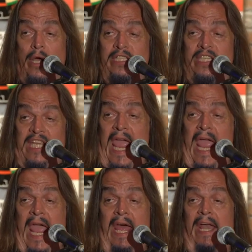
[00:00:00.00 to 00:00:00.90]
is
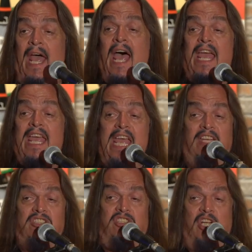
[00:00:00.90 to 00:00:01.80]
insanity.
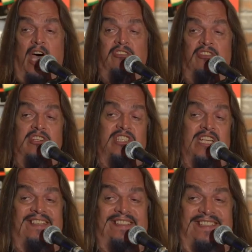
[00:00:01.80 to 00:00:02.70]
You know what's
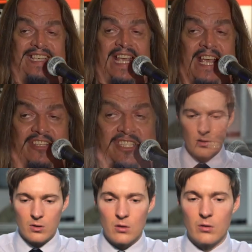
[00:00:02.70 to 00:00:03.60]
insanity? Saying
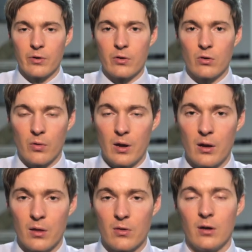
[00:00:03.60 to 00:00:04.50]
that the universe
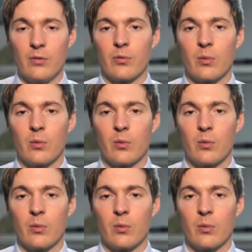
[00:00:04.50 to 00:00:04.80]
created itself from